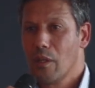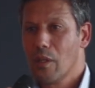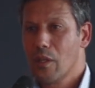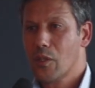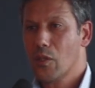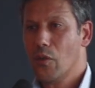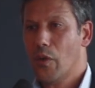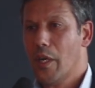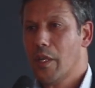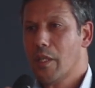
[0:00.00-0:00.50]

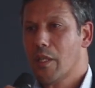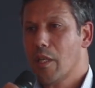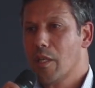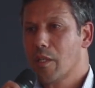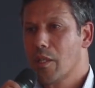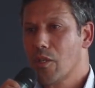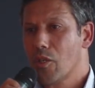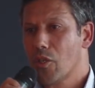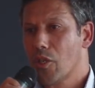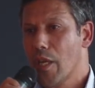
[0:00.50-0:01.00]
So
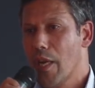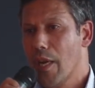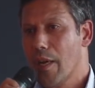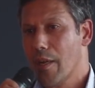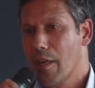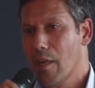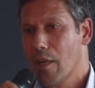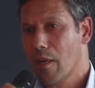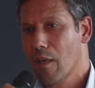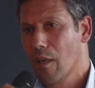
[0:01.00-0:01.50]
intelligence
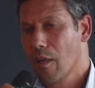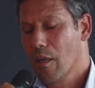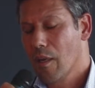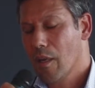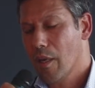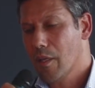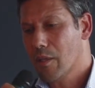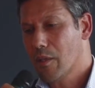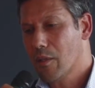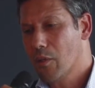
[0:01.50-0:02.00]
sharing
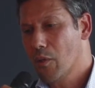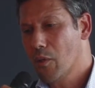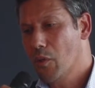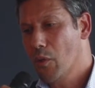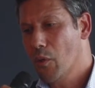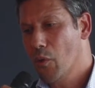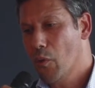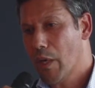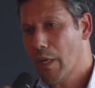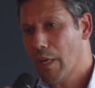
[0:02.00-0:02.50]
is to
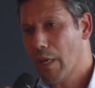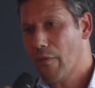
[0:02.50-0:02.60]
do with,